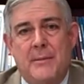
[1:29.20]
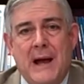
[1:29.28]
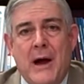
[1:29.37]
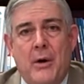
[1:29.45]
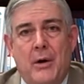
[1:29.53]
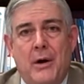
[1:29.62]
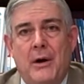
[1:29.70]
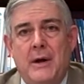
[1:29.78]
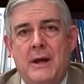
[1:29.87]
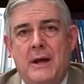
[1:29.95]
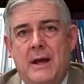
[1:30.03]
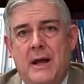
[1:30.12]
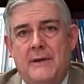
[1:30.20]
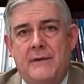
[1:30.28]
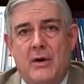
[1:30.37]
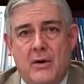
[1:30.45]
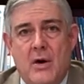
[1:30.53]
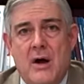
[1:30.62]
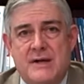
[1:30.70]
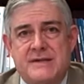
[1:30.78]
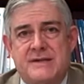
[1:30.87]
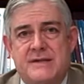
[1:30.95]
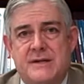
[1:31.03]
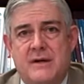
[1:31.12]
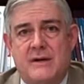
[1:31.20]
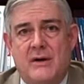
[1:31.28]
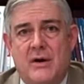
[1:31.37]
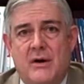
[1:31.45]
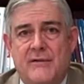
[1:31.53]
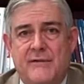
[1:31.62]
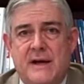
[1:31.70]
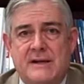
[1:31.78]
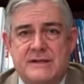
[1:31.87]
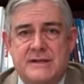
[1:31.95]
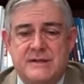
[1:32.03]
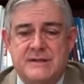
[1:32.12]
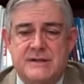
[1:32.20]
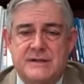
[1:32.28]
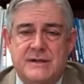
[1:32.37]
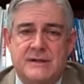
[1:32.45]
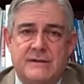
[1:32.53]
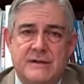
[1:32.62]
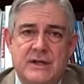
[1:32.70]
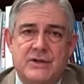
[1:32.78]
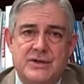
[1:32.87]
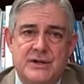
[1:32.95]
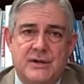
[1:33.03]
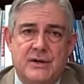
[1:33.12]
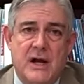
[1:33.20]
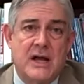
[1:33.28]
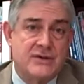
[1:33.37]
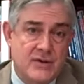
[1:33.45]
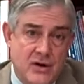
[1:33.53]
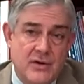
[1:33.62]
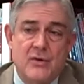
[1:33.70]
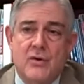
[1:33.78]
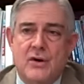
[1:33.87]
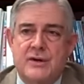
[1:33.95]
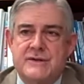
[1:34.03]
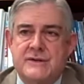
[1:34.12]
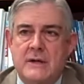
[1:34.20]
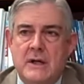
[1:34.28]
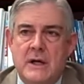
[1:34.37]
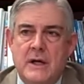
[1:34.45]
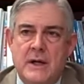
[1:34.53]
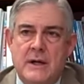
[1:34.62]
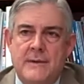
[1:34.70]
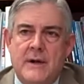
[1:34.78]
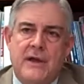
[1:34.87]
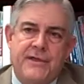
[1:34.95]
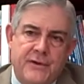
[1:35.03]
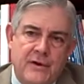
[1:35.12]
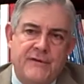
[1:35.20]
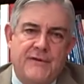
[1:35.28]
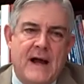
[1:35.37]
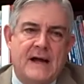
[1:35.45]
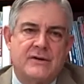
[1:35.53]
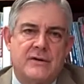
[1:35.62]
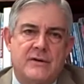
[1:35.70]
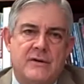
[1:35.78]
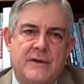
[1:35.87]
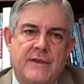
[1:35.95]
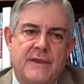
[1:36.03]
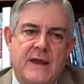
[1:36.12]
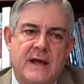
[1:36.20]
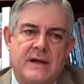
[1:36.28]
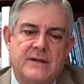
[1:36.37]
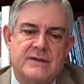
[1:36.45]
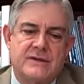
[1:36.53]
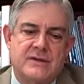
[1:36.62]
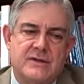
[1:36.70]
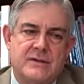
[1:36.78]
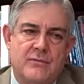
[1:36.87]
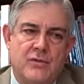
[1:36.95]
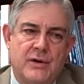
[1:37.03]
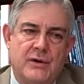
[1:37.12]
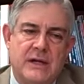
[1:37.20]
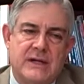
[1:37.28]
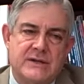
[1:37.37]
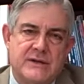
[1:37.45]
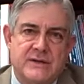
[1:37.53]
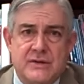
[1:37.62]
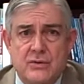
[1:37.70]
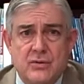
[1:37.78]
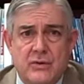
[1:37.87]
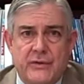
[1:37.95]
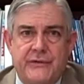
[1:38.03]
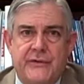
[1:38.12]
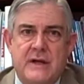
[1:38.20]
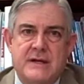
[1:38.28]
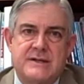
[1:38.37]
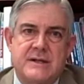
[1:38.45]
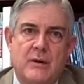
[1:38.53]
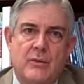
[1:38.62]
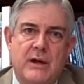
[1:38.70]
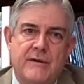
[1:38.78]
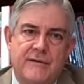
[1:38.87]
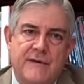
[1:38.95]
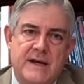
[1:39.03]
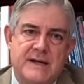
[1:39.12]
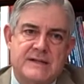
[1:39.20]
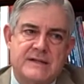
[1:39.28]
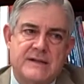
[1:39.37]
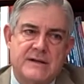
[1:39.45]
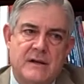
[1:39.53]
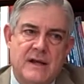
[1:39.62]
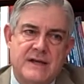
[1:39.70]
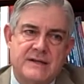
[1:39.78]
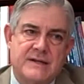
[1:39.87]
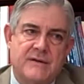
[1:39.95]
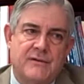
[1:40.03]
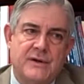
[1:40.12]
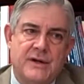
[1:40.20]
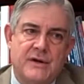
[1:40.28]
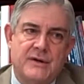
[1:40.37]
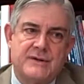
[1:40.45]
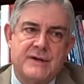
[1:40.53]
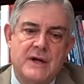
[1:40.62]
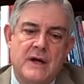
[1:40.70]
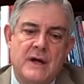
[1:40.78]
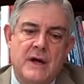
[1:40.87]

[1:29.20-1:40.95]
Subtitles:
power, and their costs are affected each year, as are yours. A third factor that is more unique to the schools is that we have faced in the last several years